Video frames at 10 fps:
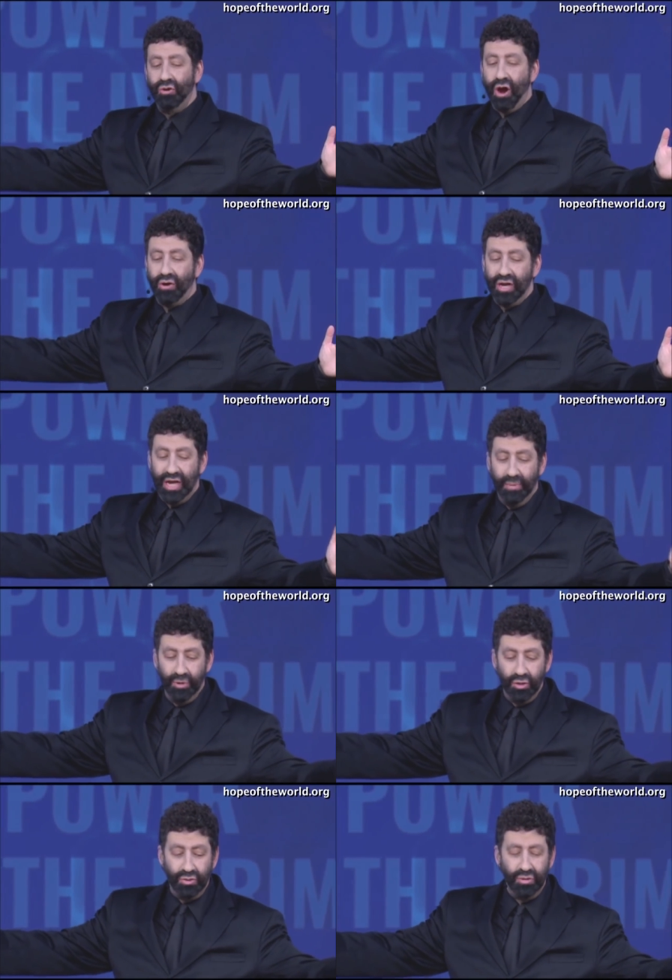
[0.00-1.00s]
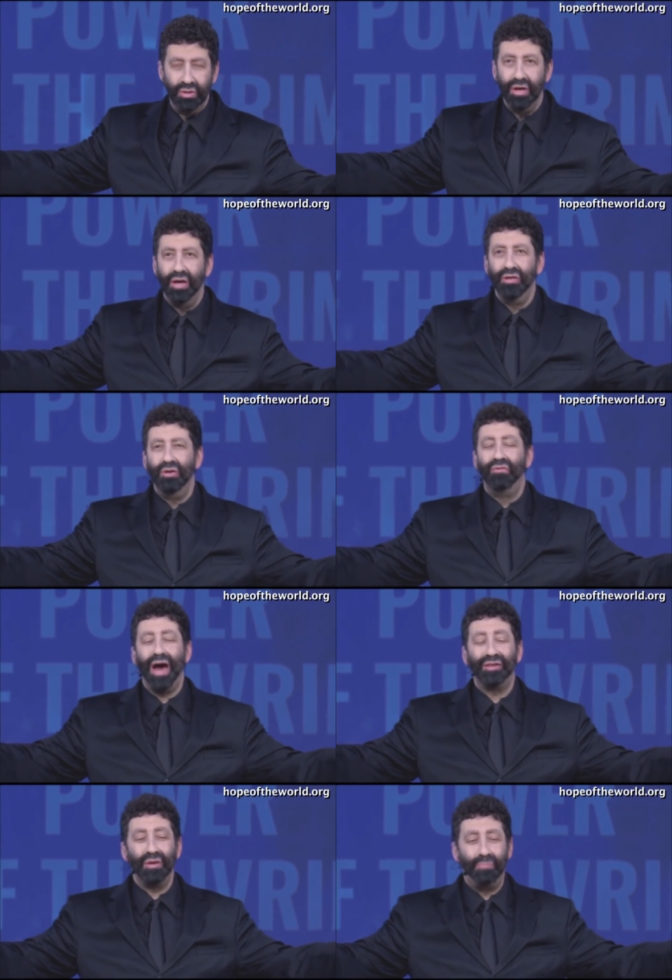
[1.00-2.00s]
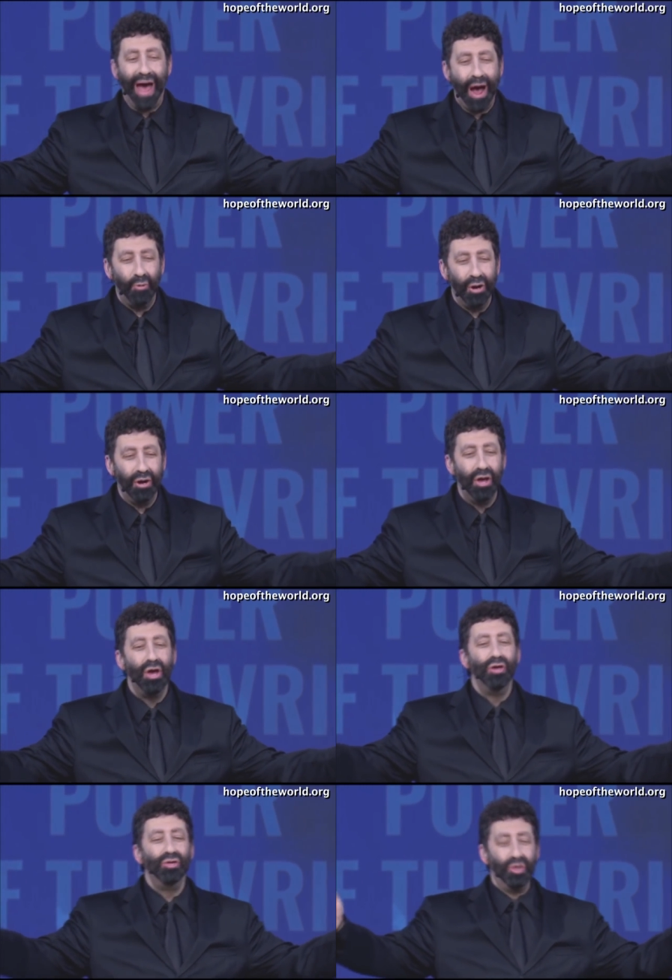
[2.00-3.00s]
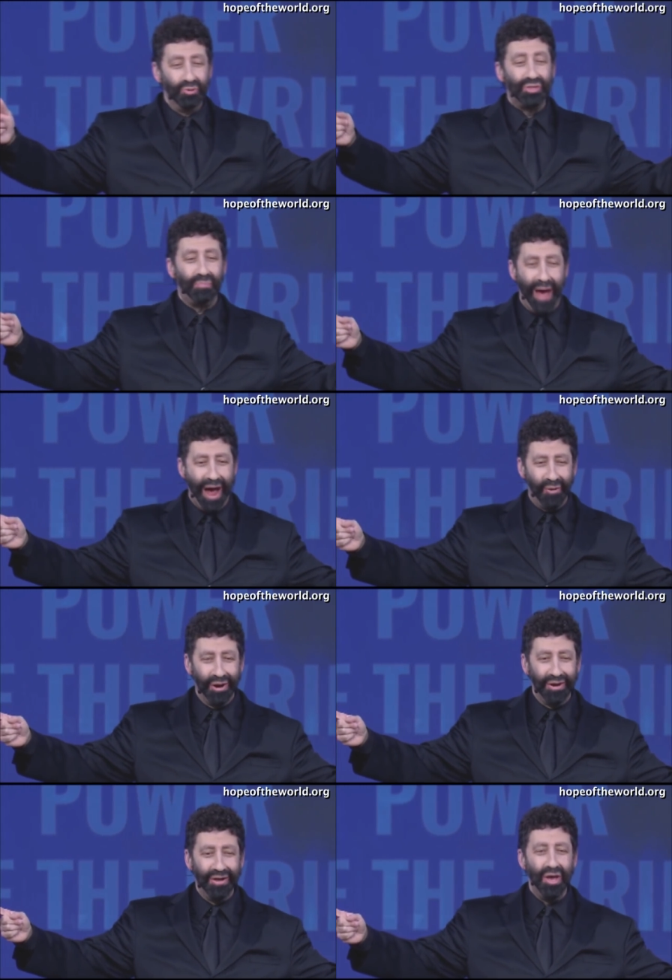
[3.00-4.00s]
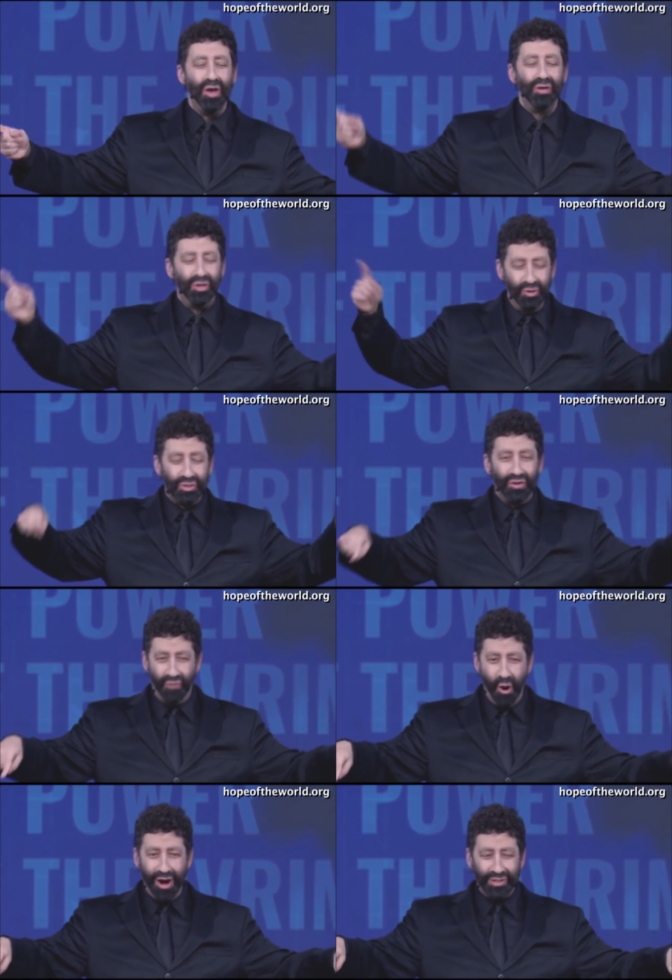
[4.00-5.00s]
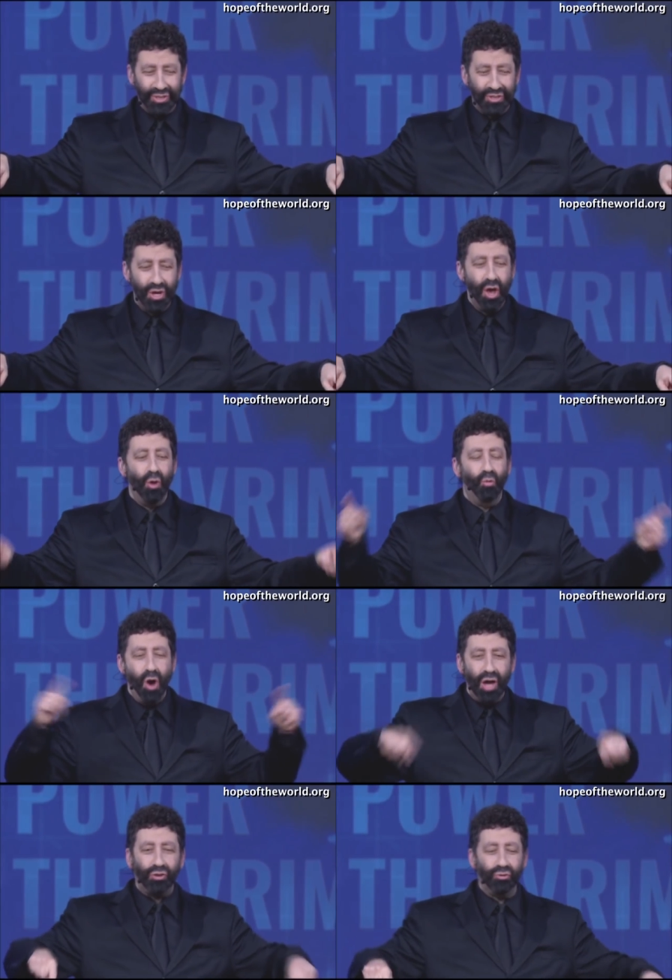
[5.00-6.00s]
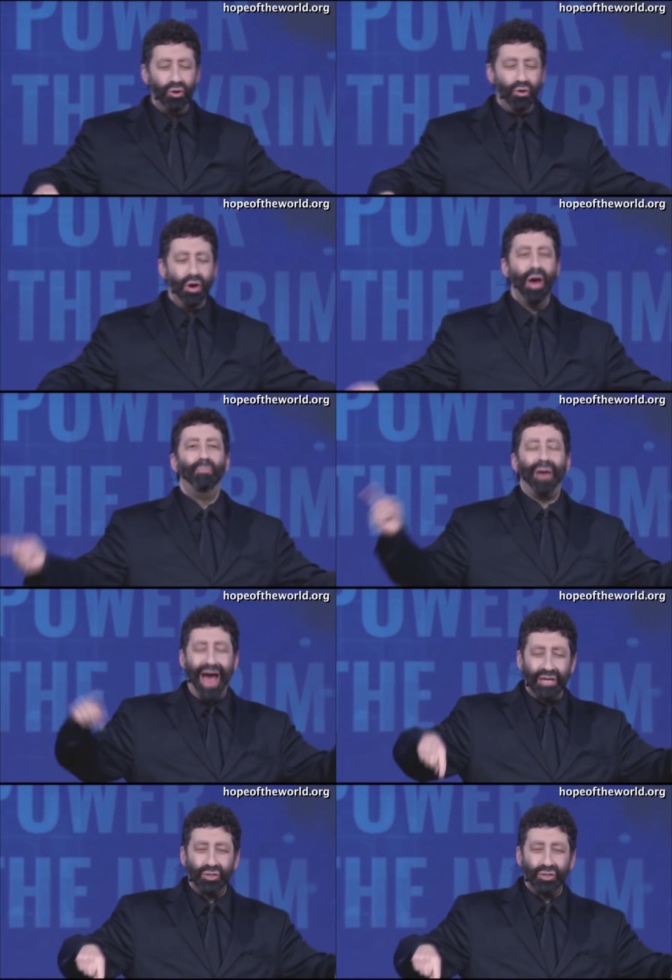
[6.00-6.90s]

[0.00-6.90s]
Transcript: are a Hebrew. You've got the power. Use the power. Use the force. Walk through, pass